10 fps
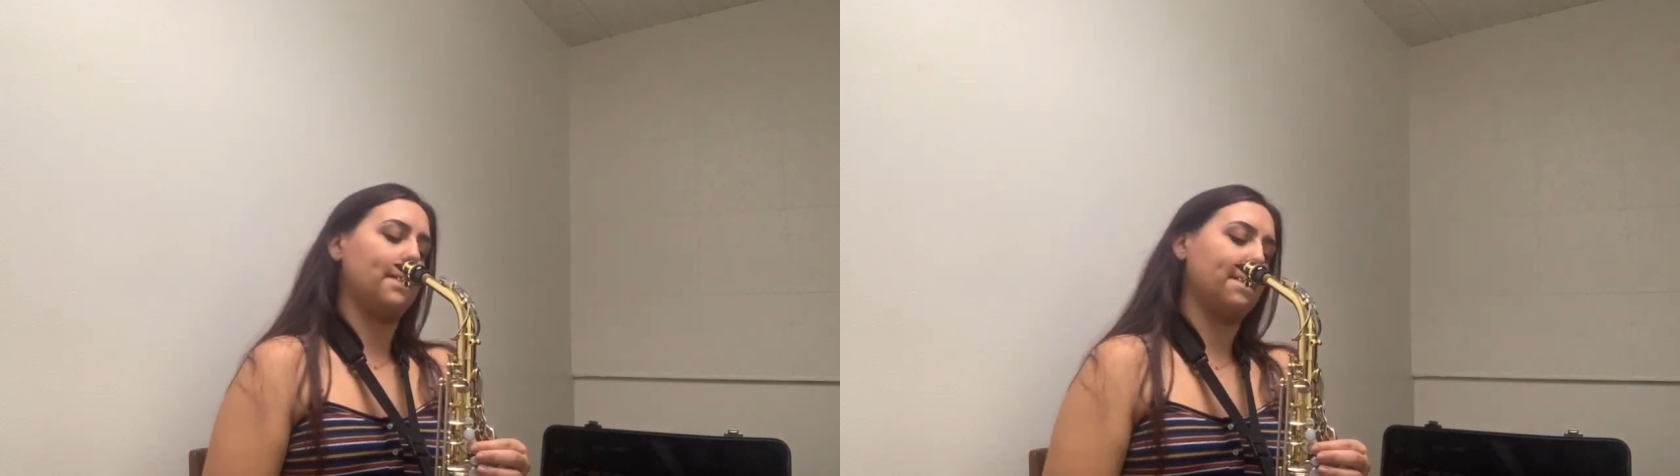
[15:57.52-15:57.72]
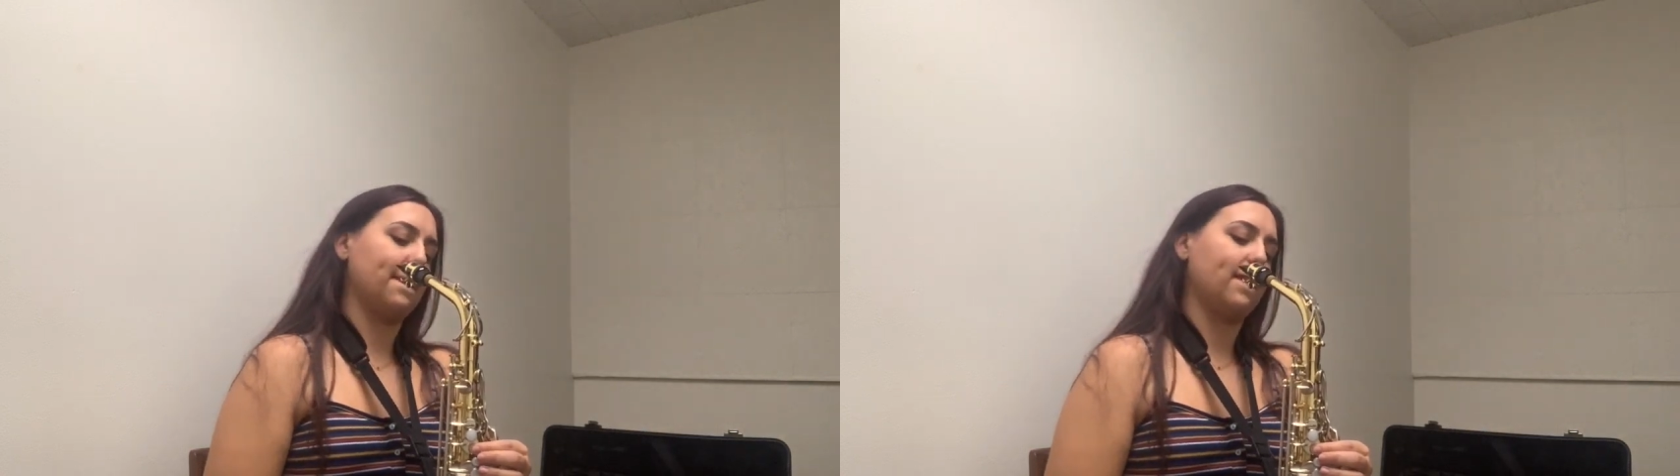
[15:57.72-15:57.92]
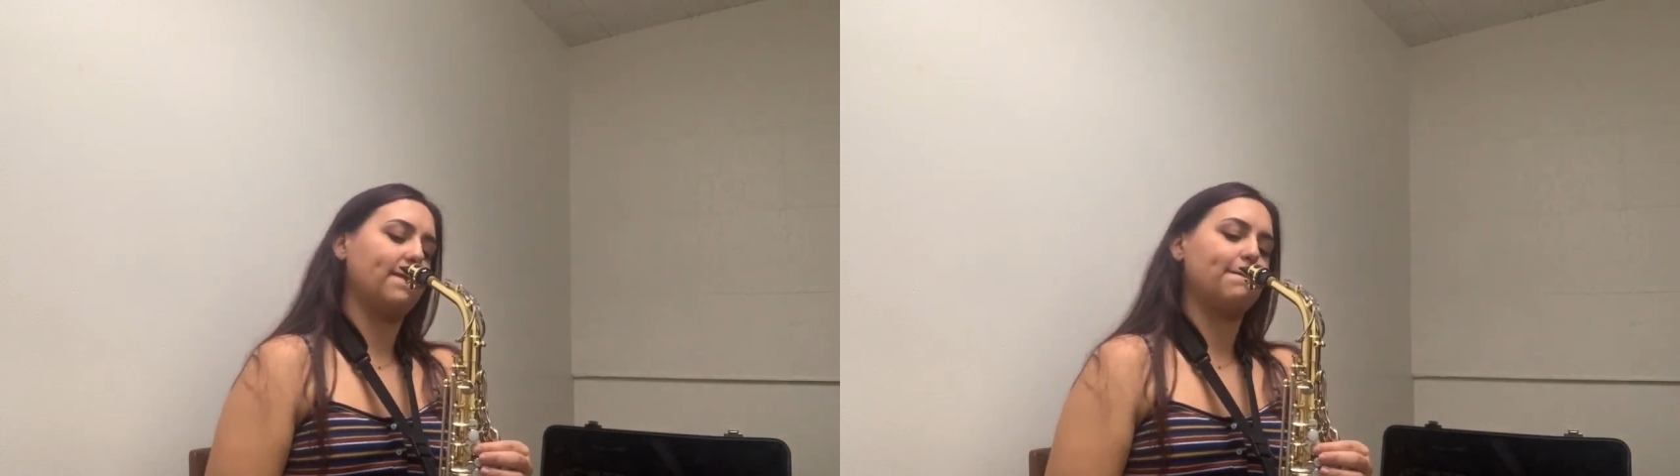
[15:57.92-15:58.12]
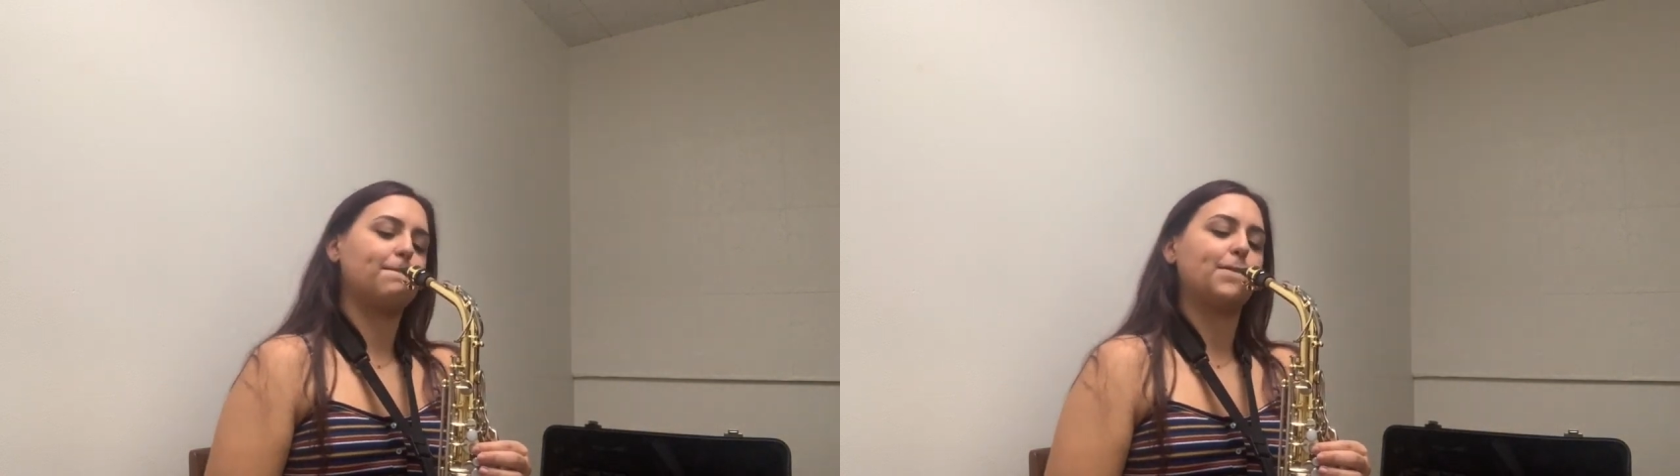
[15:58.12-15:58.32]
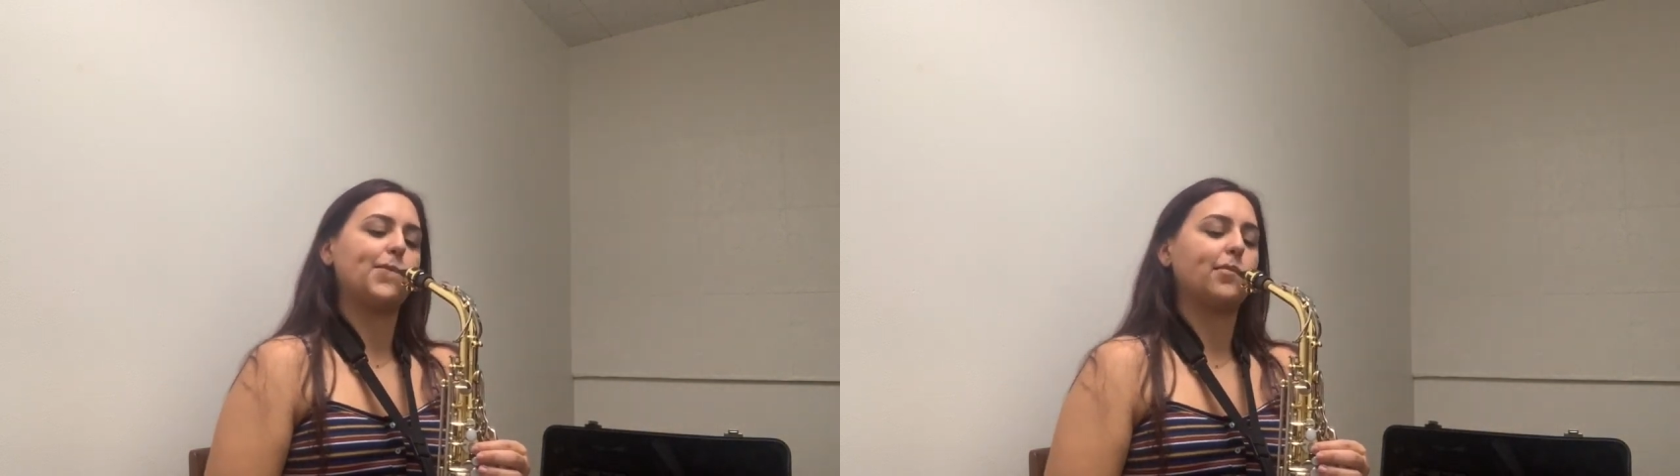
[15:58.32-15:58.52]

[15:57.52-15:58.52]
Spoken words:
It's close. It was